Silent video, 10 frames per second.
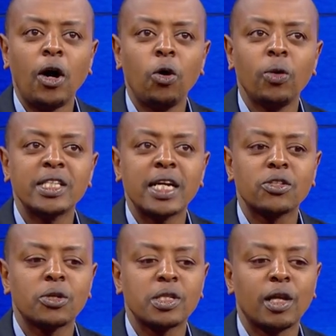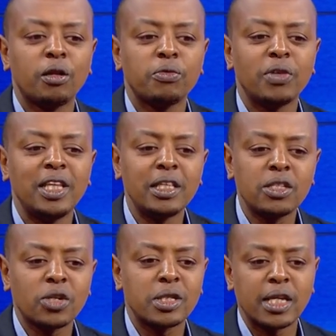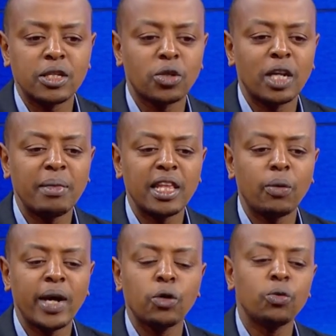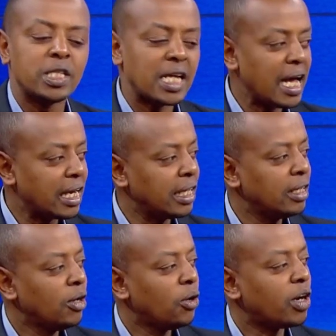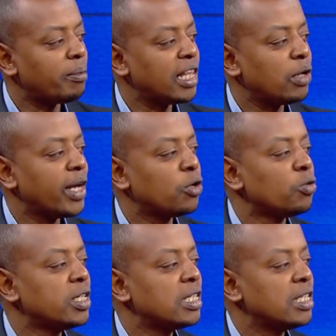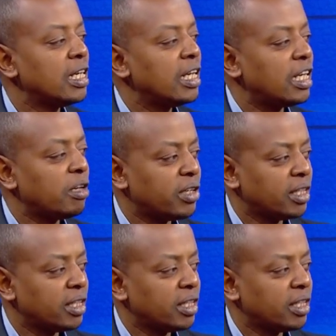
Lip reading: always ask yourself, in this transaction, am I the one who is earning or am I the one who is giving?